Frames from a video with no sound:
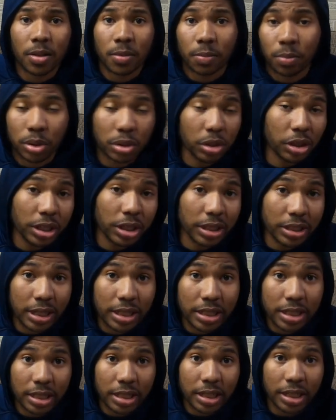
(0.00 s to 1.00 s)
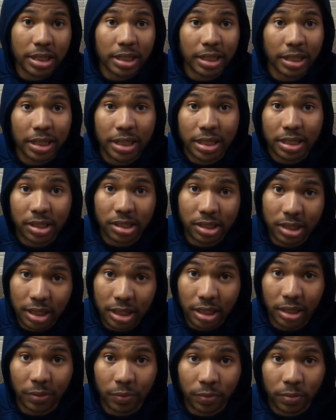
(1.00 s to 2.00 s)
But your conditioning is
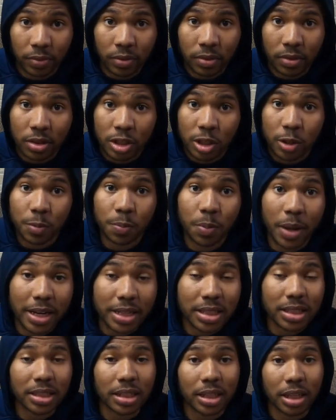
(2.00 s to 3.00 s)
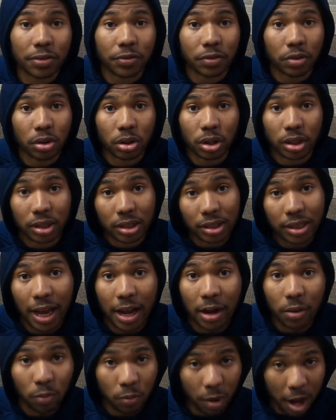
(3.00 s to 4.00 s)
key, especially if you're
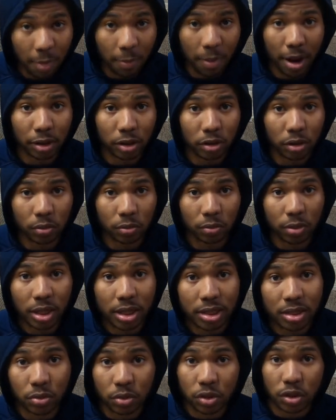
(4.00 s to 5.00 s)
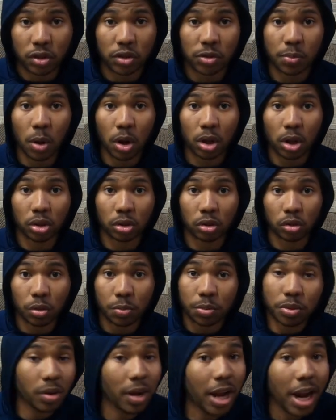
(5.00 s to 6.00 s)
like how my group was. It was a smaller
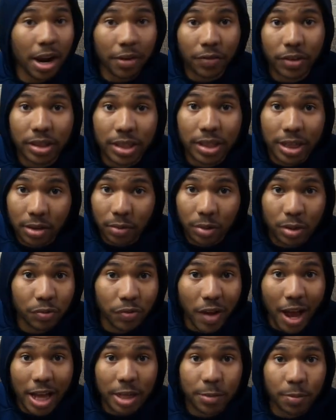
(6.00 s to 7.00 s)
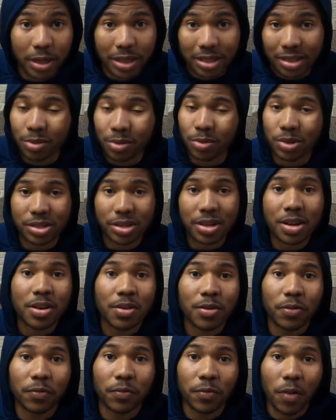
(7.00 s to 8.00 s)
group, so everything was fast paced. There was
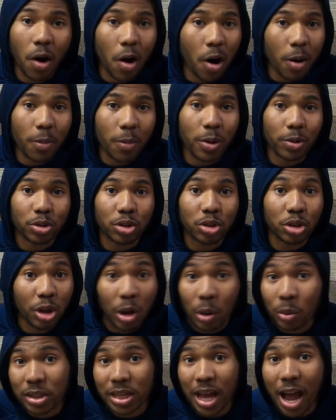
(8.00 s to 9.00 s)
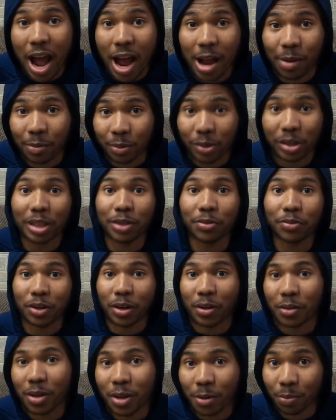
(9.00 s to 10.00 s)
almost no time really
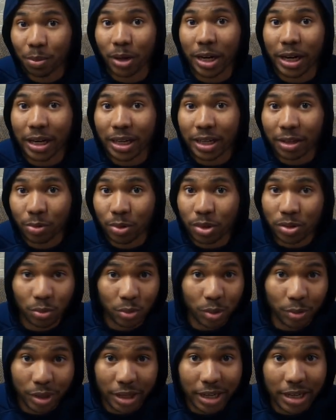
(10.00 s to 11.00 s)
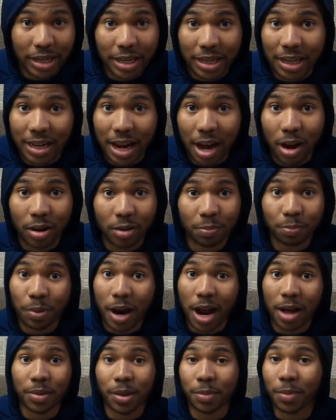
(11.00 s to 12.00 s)
for a break. It was, we were in and out in
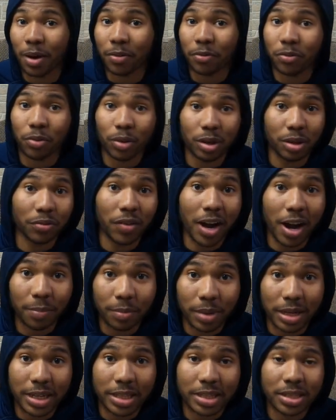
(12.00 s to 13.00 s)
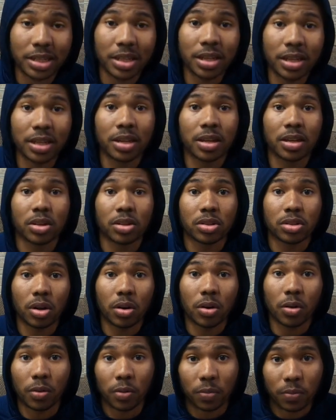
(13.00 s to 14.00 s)
probably about forty-five minutes.
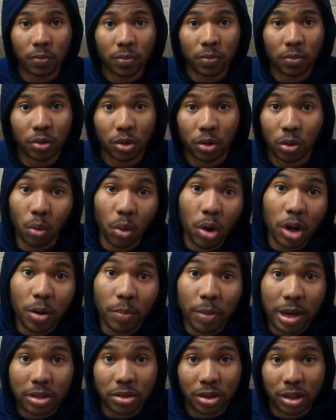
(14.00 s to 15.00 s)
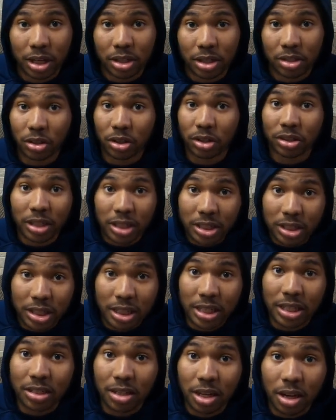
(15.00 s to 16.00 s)
So you want to make sure that your
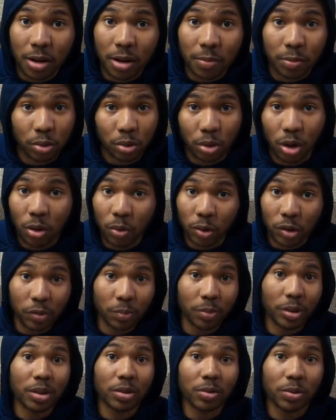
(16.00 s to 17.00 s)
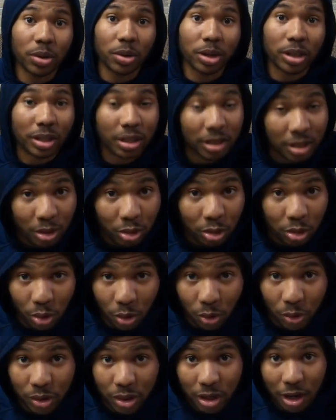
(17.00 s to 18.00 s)
conditioning is up. You don't want to be the one
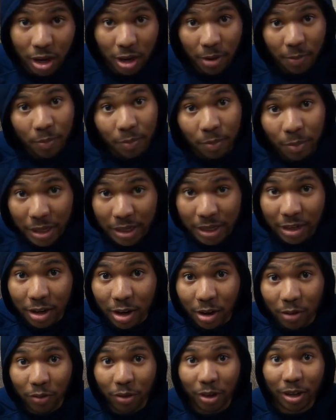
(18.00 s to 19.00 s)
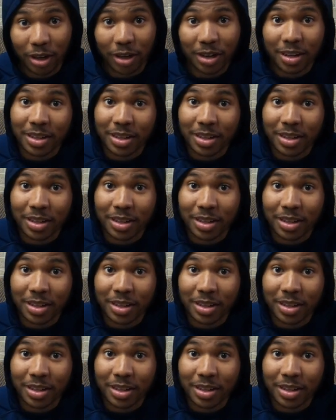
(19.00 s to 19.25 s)
throwing up, bending over,